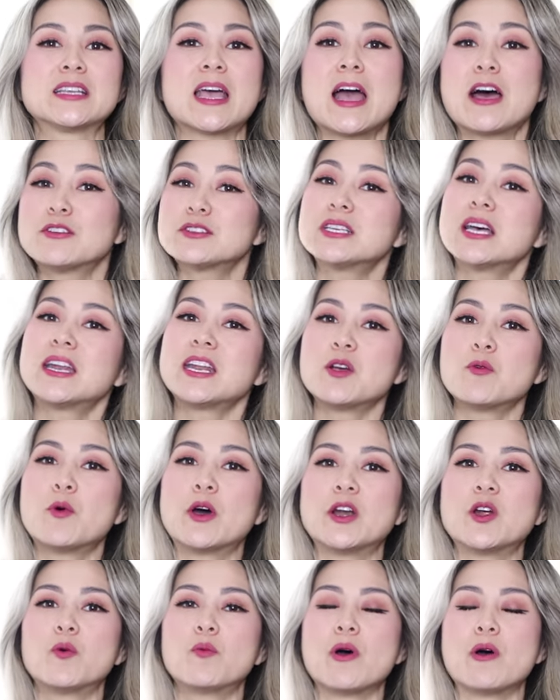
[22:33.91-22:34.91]
House Hunting
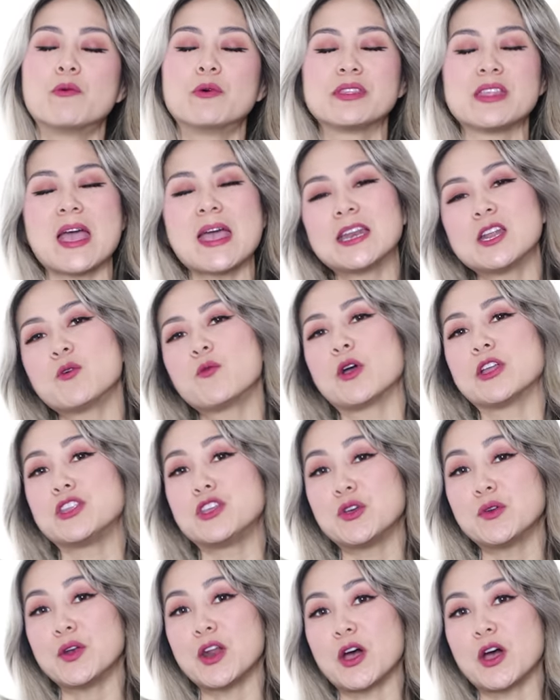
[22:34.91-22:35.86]
101, with anyone you